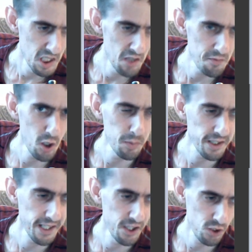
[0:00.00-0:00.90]
If your
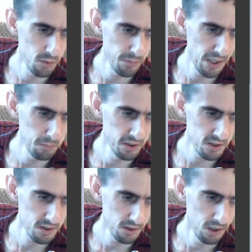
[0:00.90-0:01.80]
application
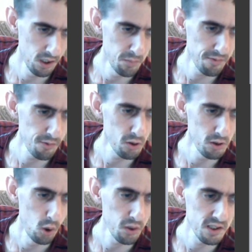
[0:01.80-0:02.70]
published before
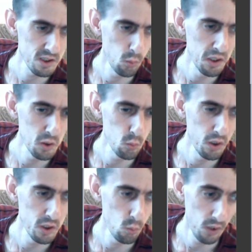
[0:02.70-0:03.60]
August
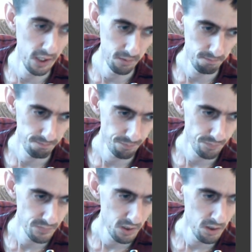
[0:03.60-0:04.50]
2021,
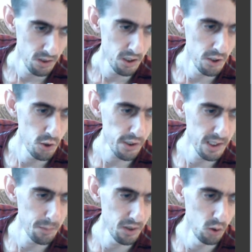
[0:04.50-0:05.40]
you
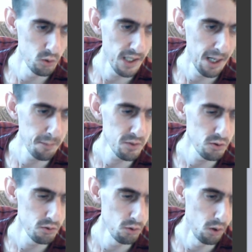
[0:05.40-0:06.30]
can upload up
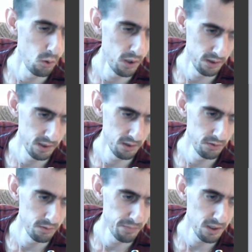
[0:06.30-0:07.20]
to
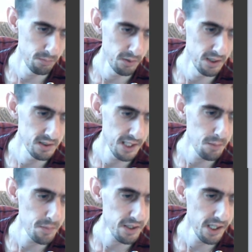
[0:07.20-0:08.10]
100 megabytes
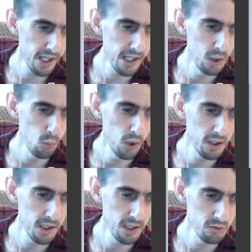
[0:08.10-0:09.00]
APK and
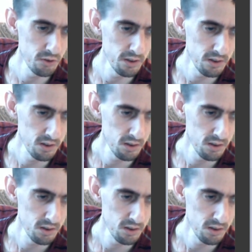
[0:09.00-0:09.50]
100